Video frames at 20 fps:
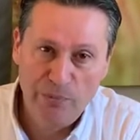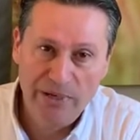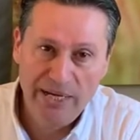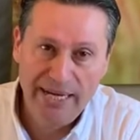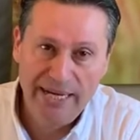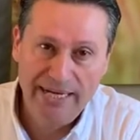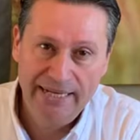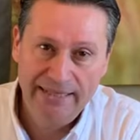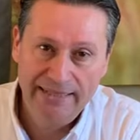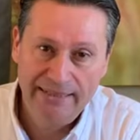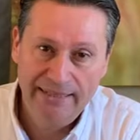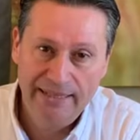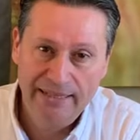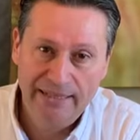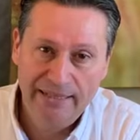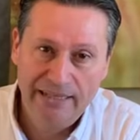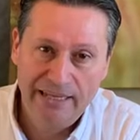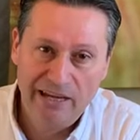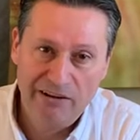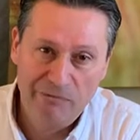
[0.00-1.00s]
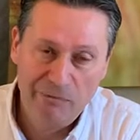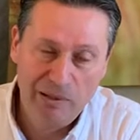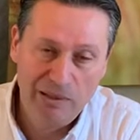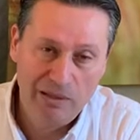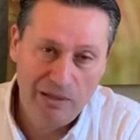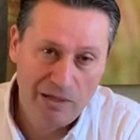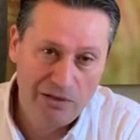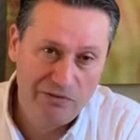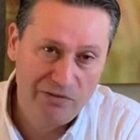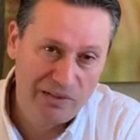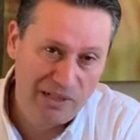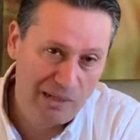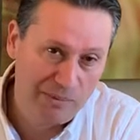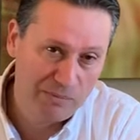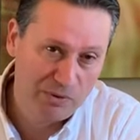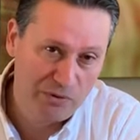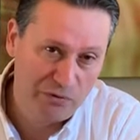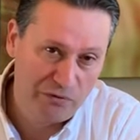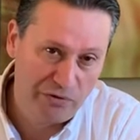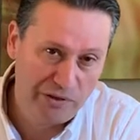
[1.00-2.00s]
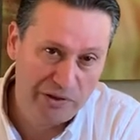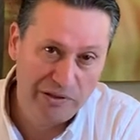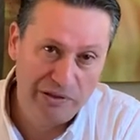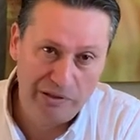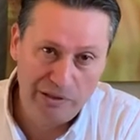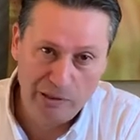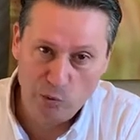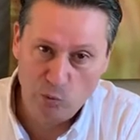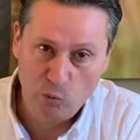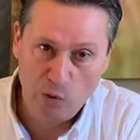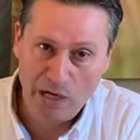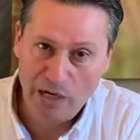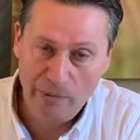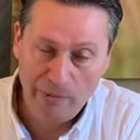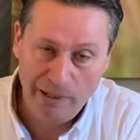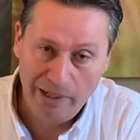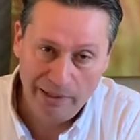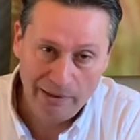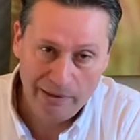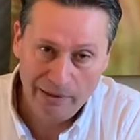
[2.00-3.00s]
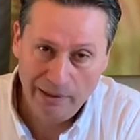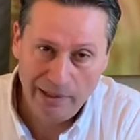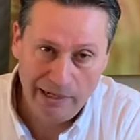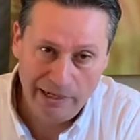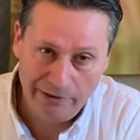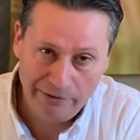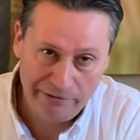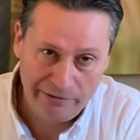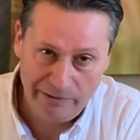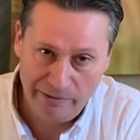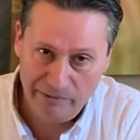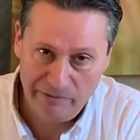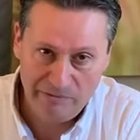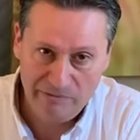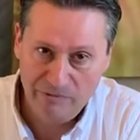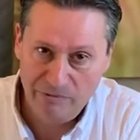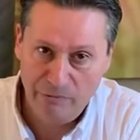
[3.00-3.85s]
pain that gave me a lot of time to figure out, why am I alive?